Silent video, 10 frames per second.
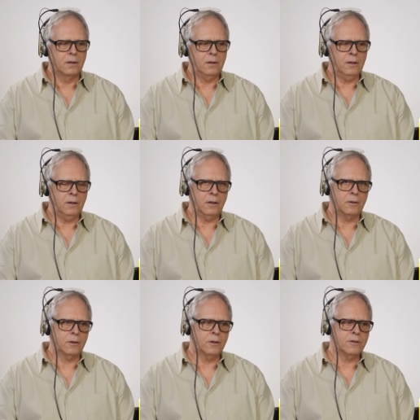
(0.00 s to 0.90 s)
The
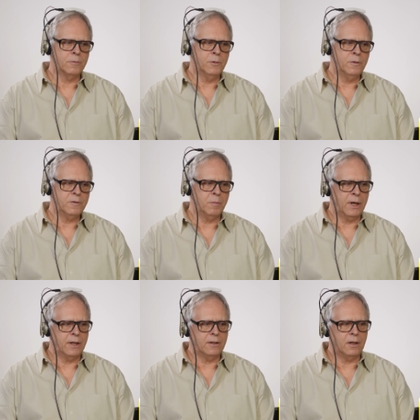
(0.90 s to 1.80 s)
uh, cursor moves
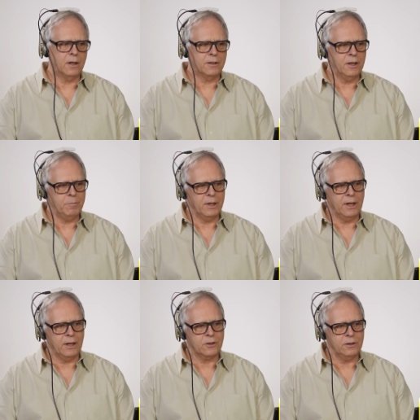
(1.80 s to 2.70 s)
by a tipping
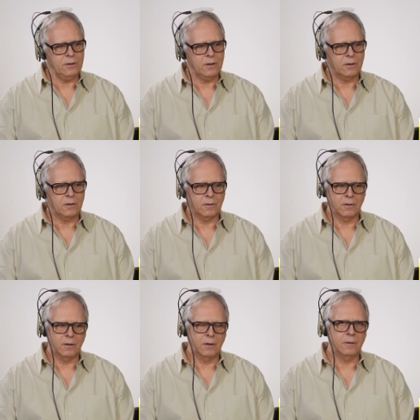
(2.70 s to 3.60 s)
action.
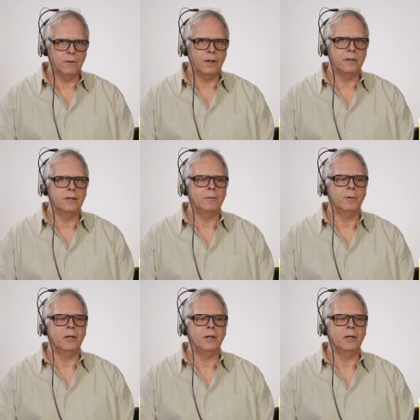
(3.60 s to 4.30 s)
If I tip